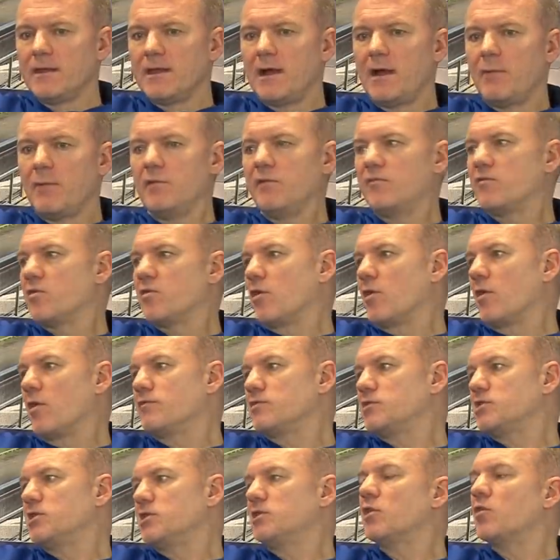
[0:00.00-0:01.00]
And we've got,
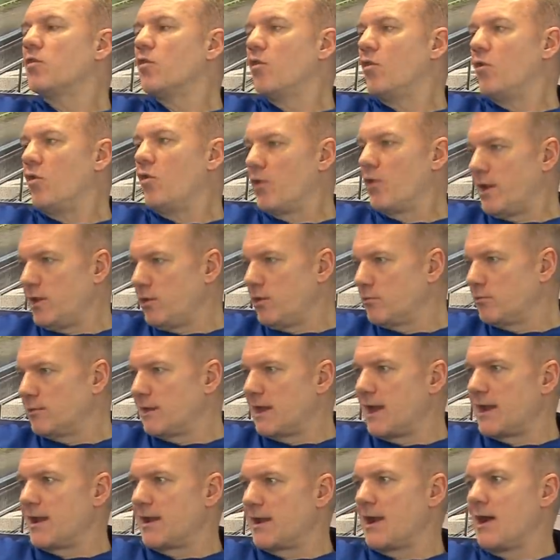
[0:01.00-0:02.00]
obviously, Decore, you can
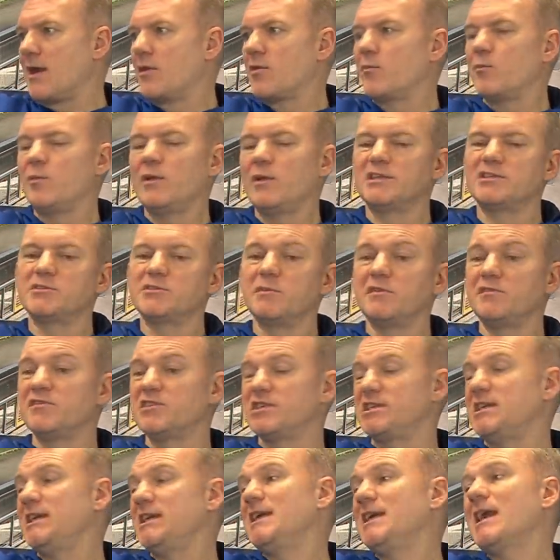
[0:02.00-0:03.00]
get around the pitch. And we've
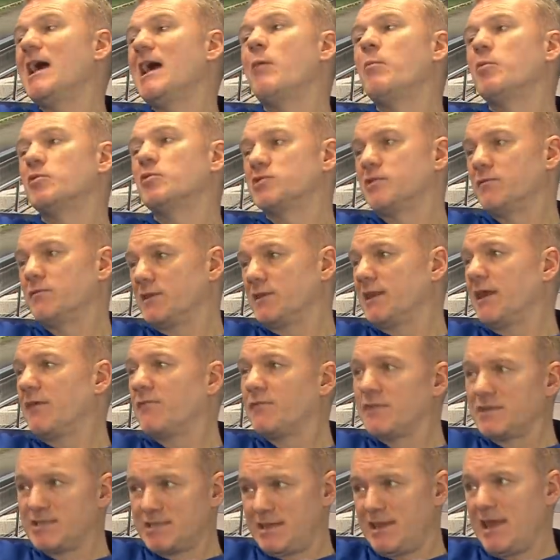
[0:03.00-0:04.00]
seen how much of a
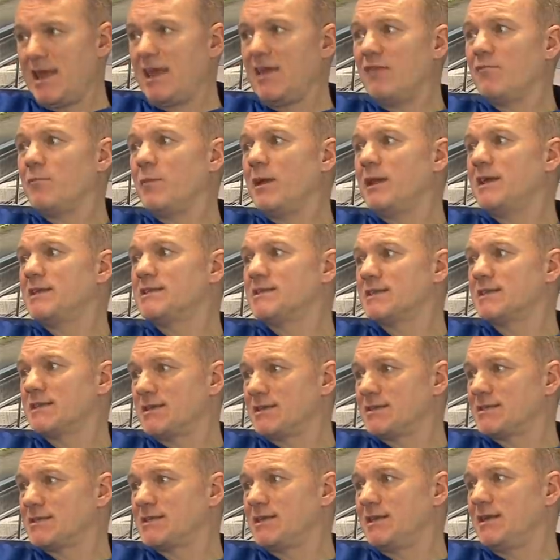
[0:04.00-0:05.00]
difference they've made to
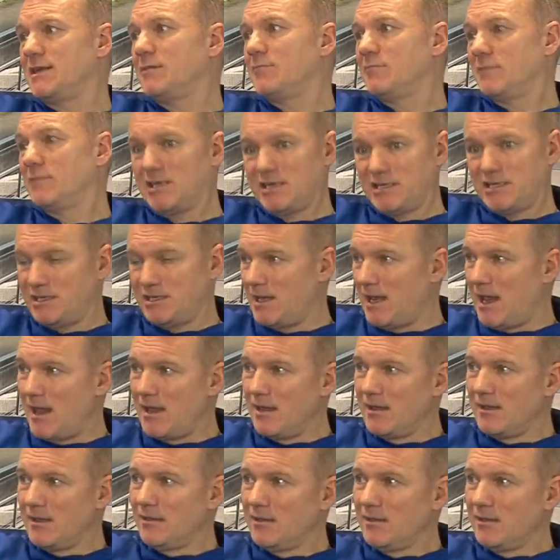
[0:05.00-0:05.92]
this team this year.